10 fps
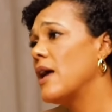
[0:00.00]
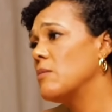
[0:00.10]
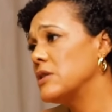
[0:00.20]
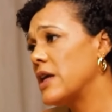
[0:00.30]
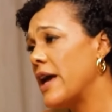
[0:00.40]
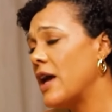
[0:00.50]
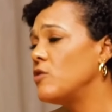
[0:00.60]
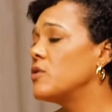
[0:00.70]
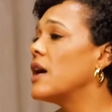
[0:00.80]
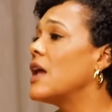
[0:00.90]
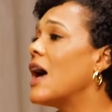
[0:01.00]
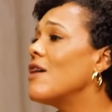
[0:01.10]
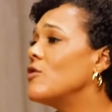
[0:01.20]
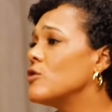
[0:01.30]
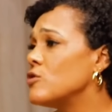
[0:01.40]
I am tired. You can
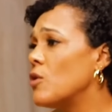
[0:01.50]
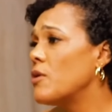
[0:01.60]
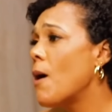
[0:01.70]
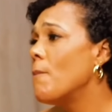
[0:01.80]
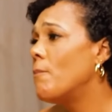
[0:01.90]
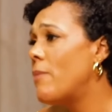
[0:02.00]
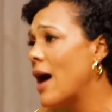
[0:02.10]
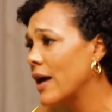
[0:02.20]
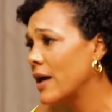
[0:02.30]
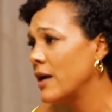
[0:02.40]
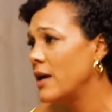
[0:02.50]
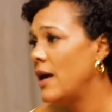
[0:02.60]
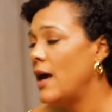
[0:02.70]
have your son back.